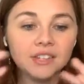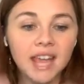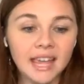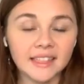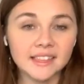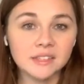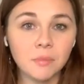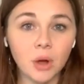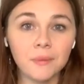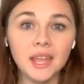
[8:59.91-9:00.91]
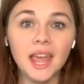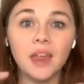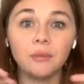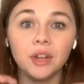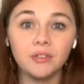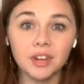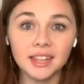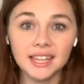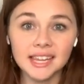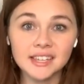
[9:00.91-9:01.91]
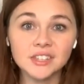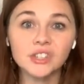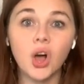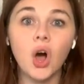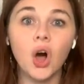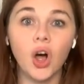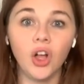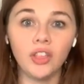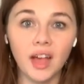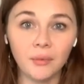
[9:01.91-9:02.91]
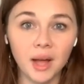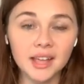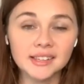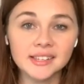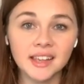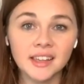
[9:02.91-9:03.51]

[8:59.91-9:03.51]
take this moment and we release all that was